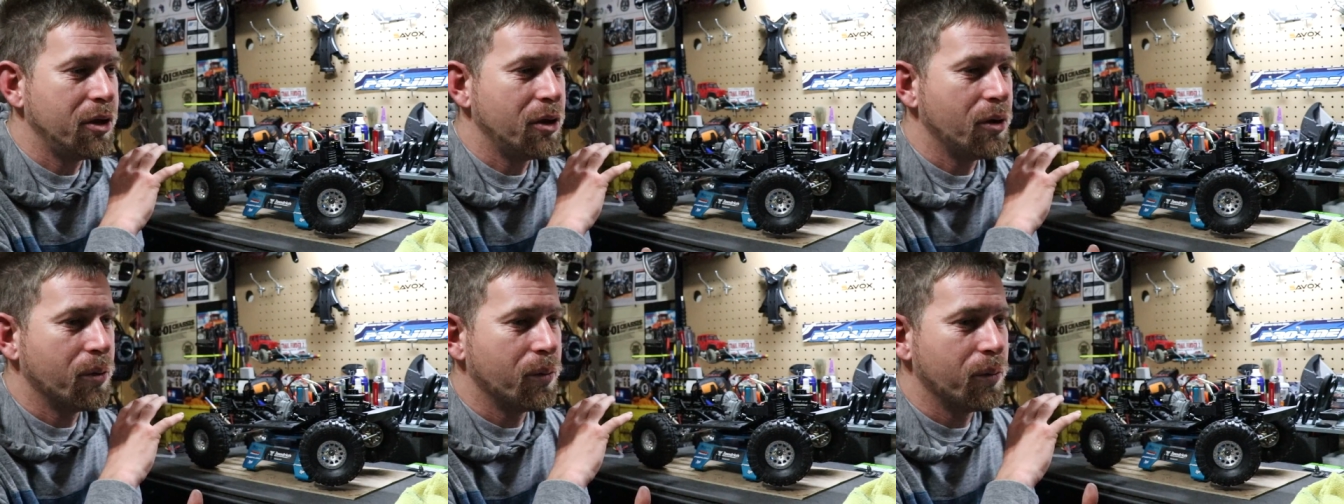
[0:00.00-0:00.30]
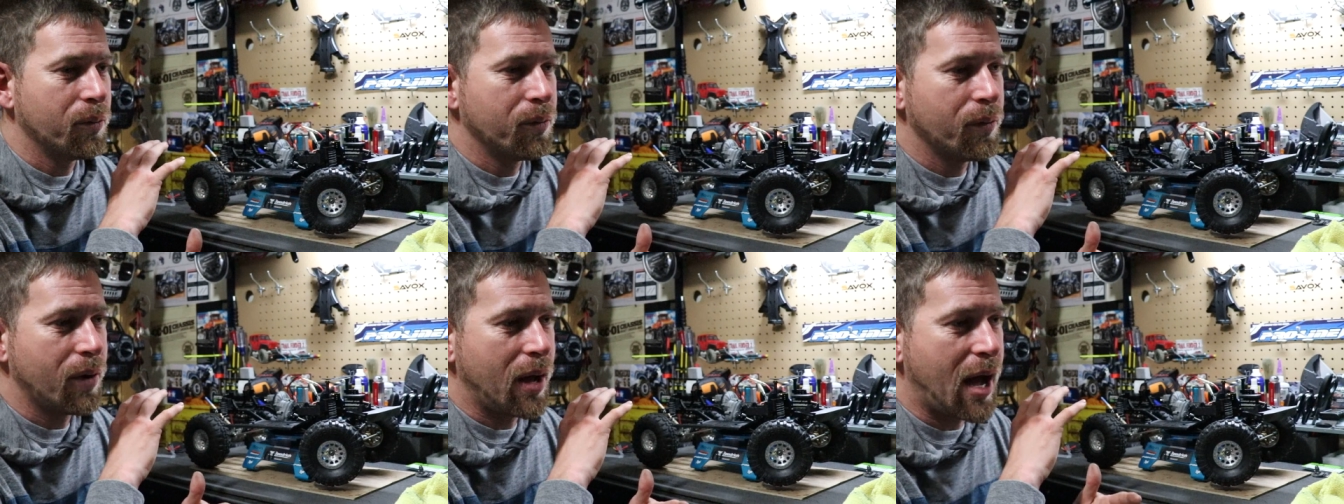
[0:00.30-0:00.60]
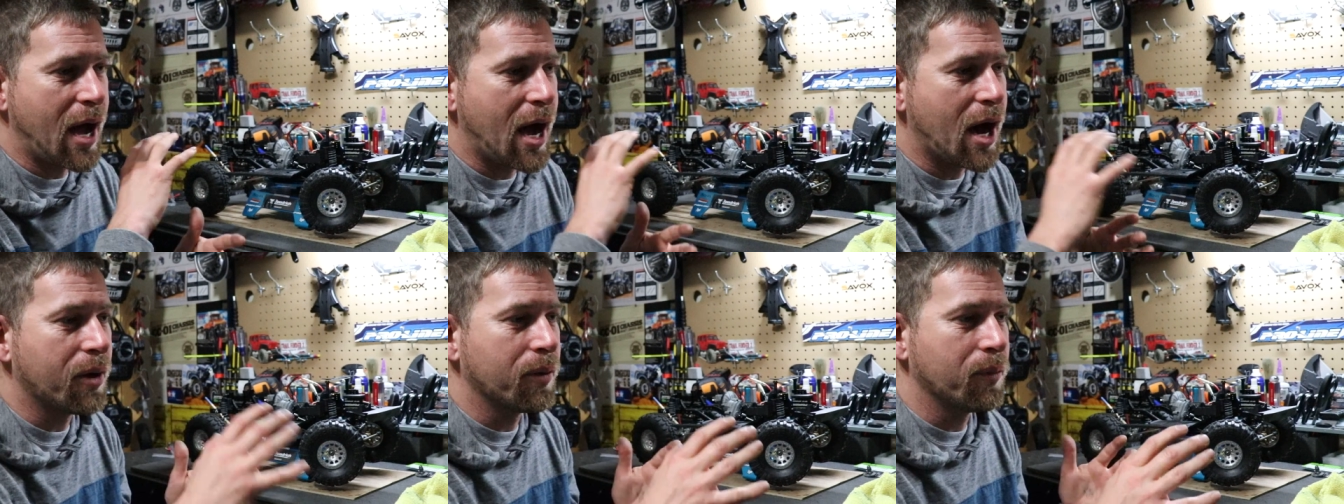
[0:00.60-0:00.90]
you know,
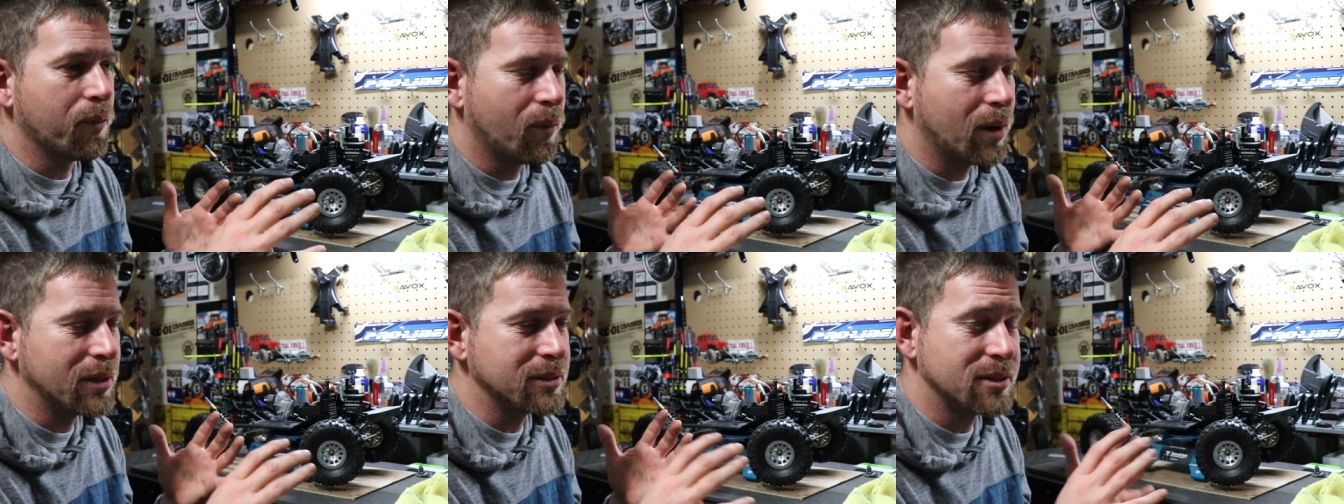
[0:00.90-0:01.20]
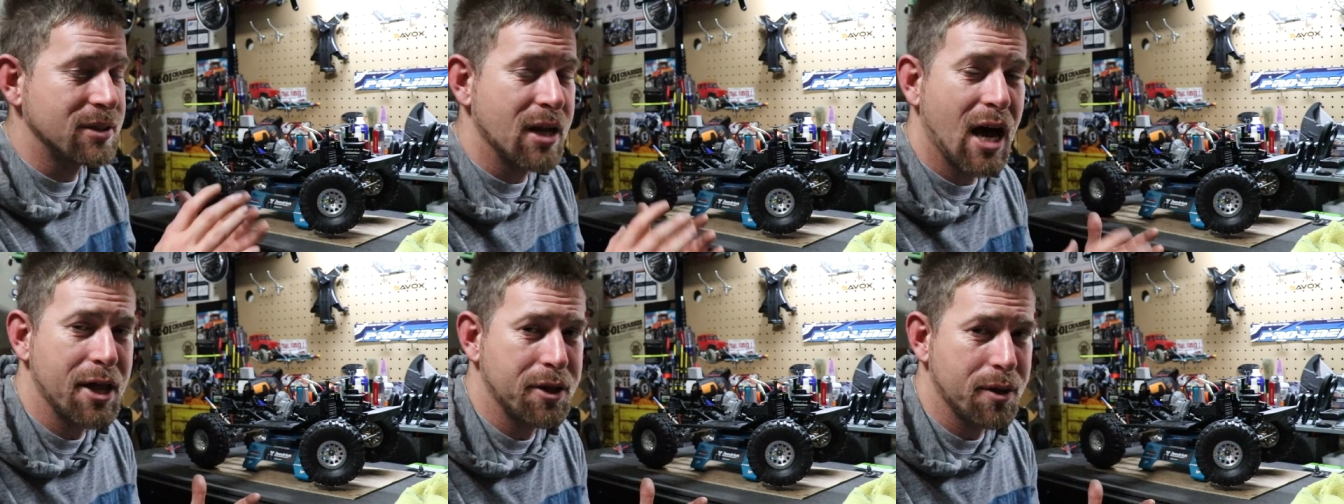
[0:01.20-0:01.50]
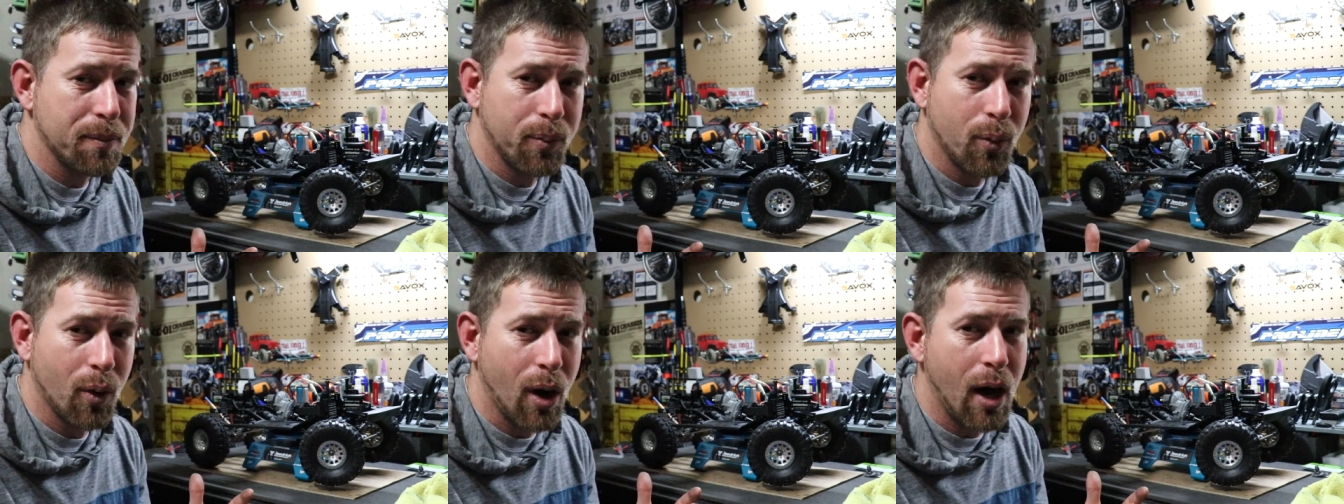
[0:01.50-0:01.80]
out what's
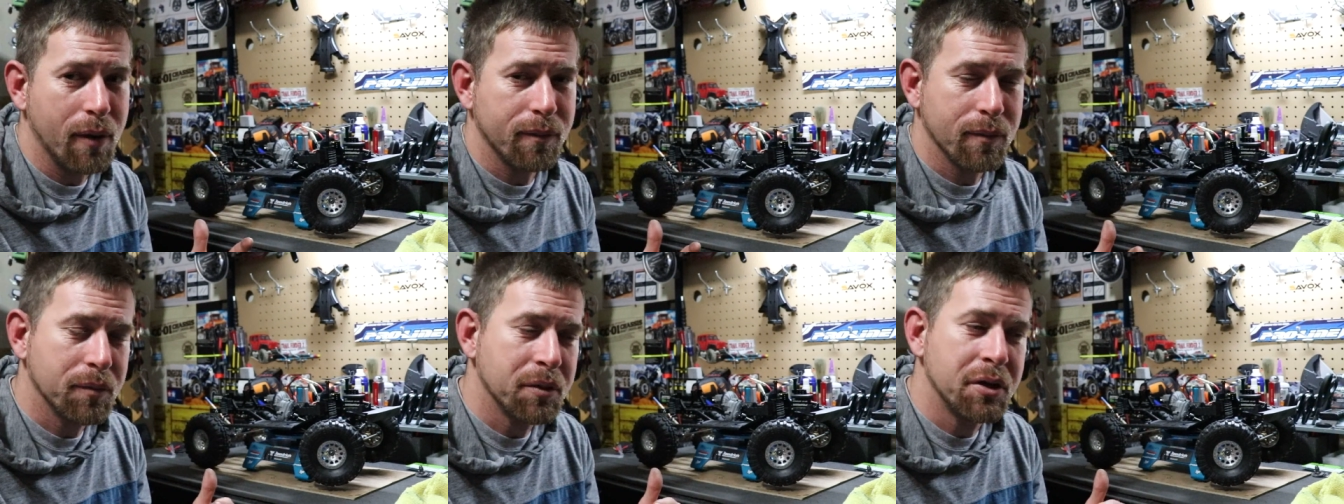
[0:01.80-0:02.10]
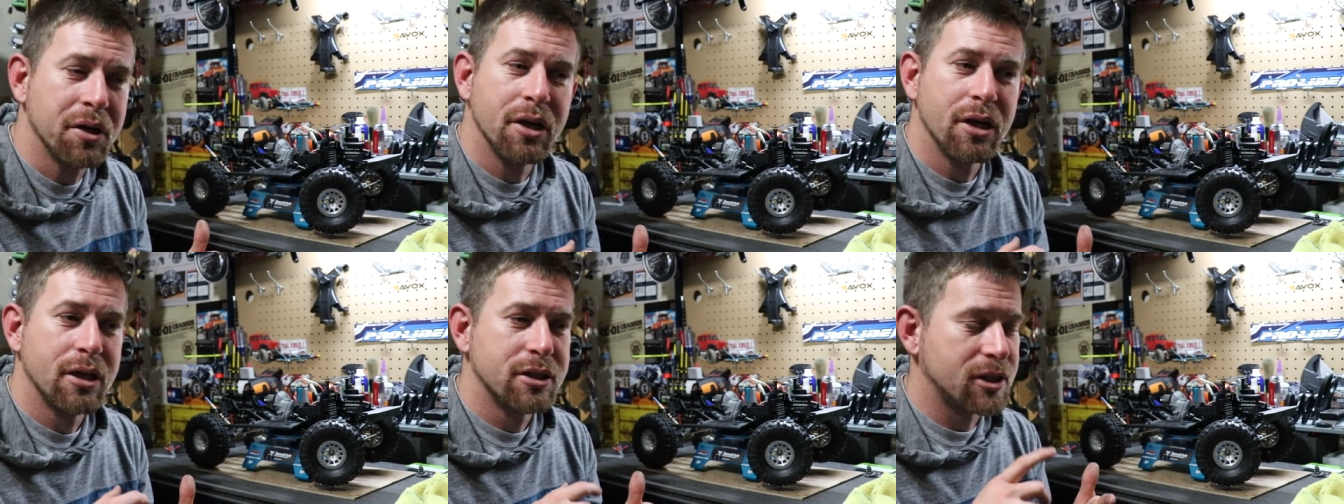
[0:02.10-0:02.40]
not the problem.